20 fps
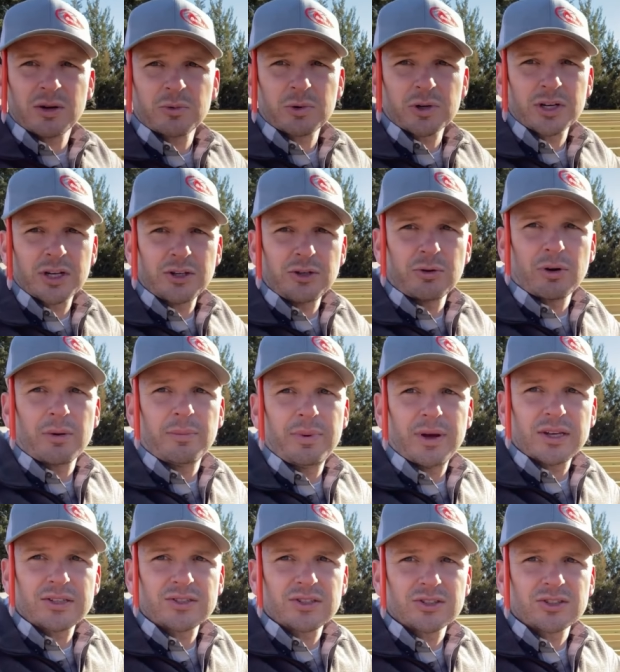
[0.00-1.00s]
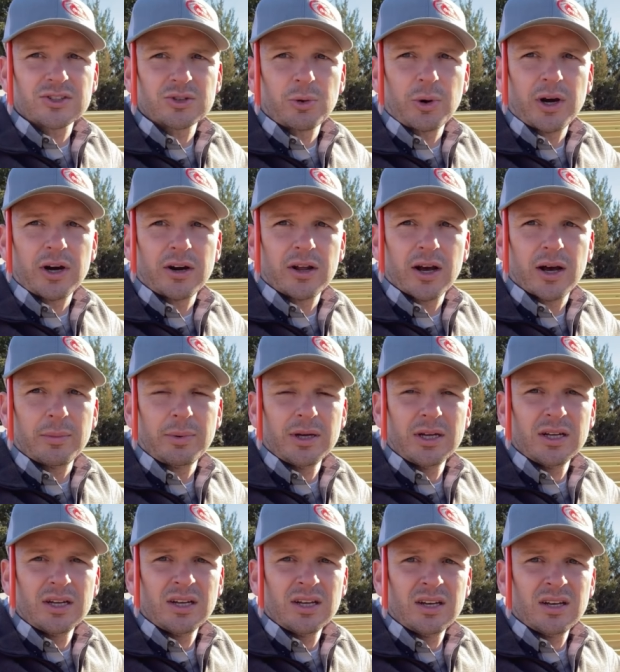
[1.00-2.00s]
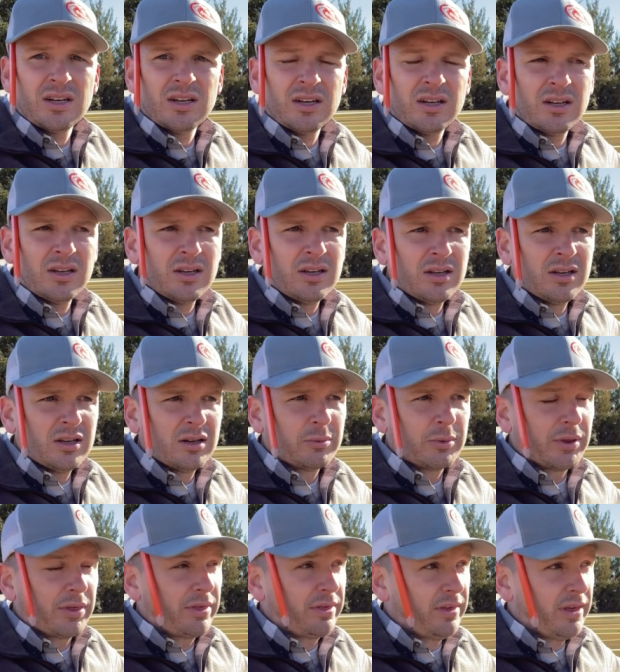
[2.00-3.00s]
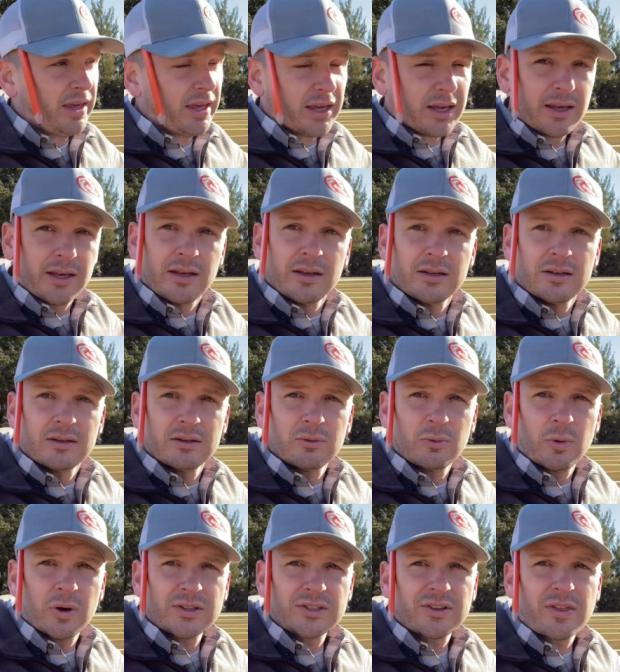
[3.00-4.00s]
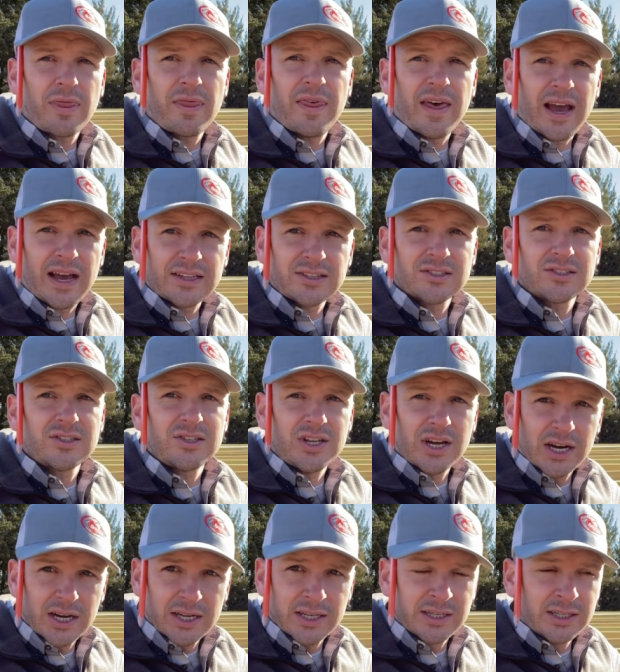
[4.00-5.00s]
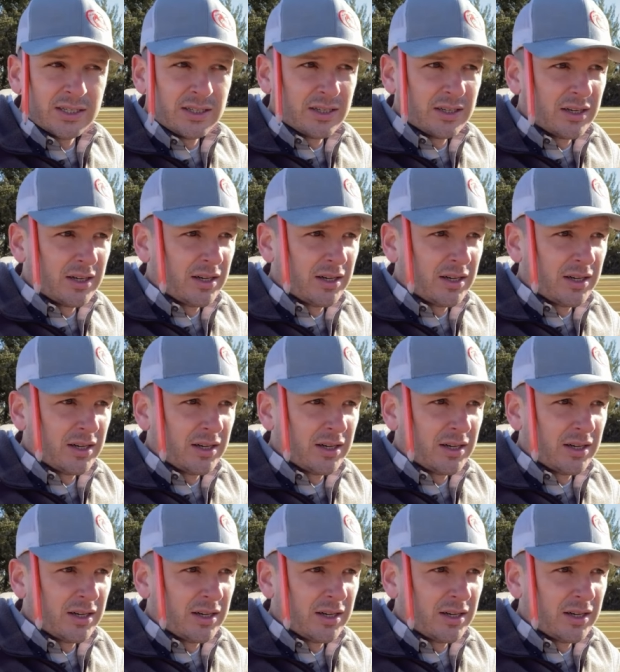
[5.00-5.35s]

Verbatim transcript: and we're gonna do our best to square it up. We think once that's done,